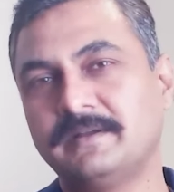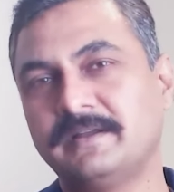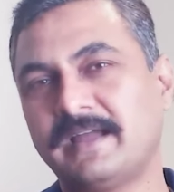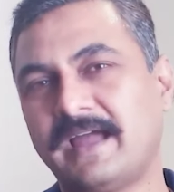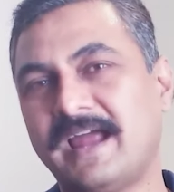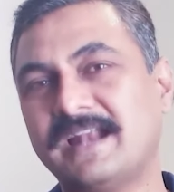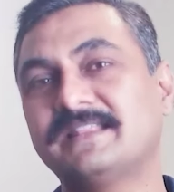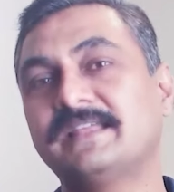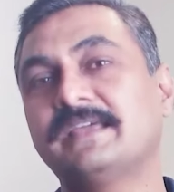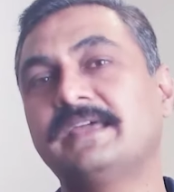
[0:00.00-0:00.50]

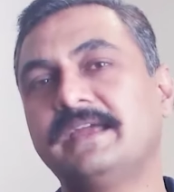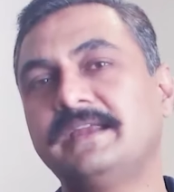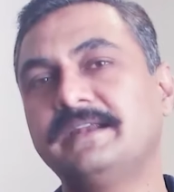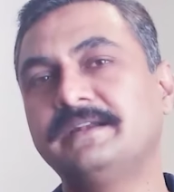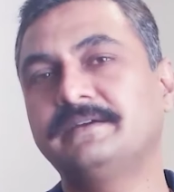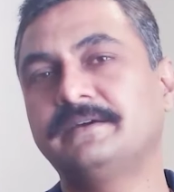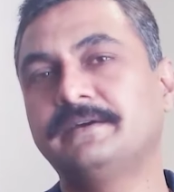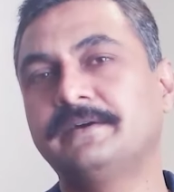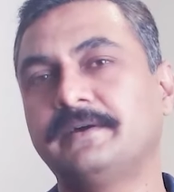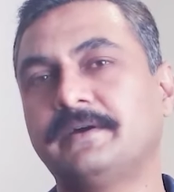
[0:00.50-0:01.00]
at the
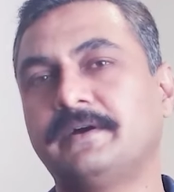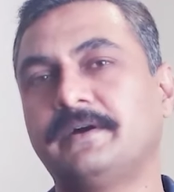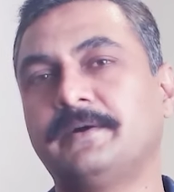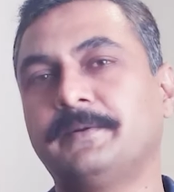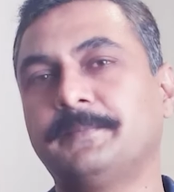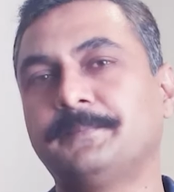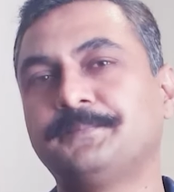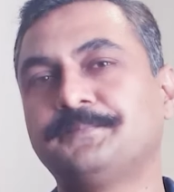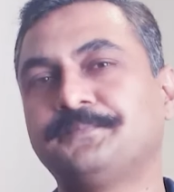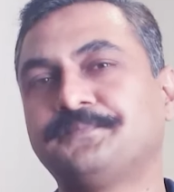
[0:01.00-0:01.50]
end,
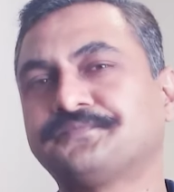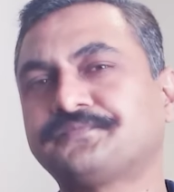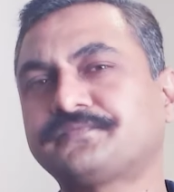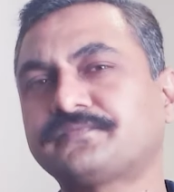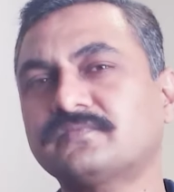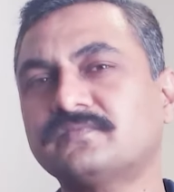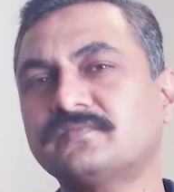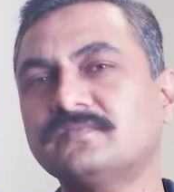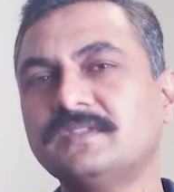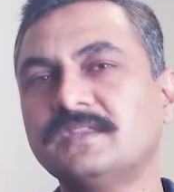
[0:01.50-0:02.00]

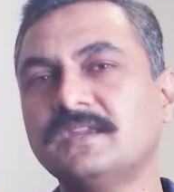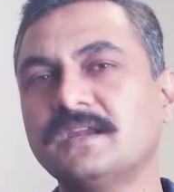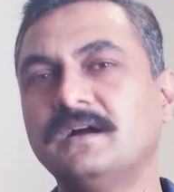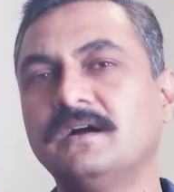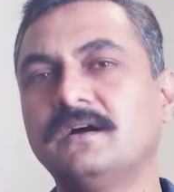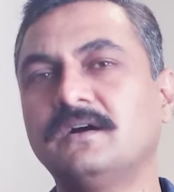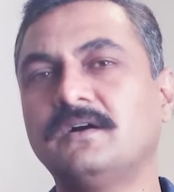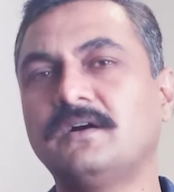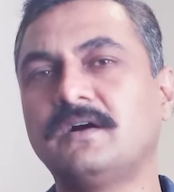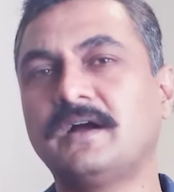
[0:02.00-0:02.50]

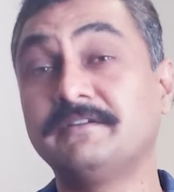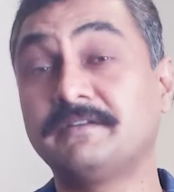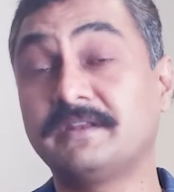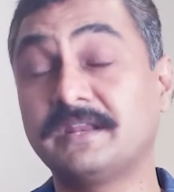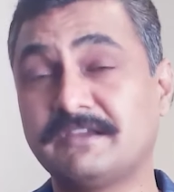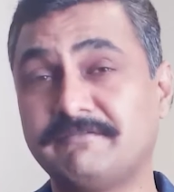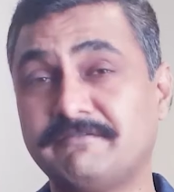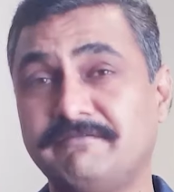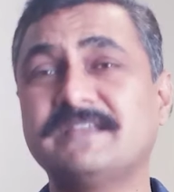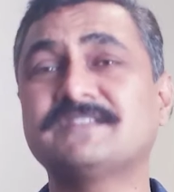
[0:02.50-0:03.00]
I
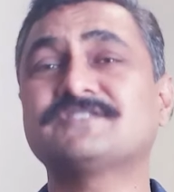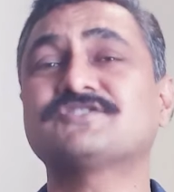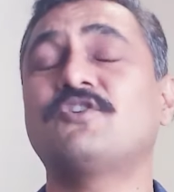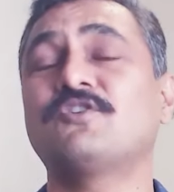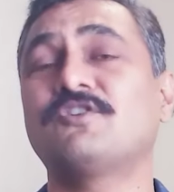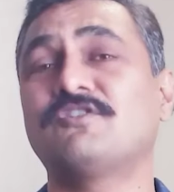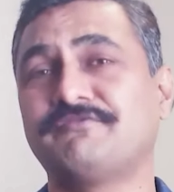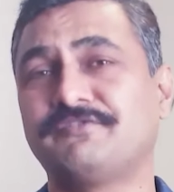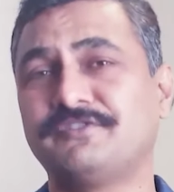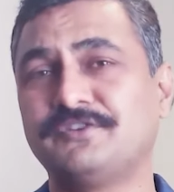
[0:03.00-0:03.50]
request all
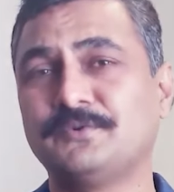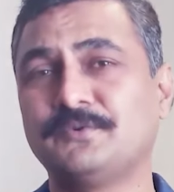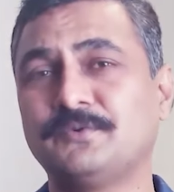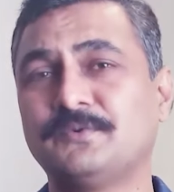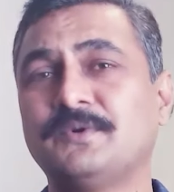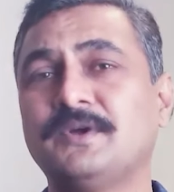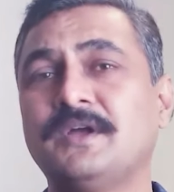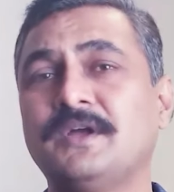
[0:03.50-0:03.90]
of you,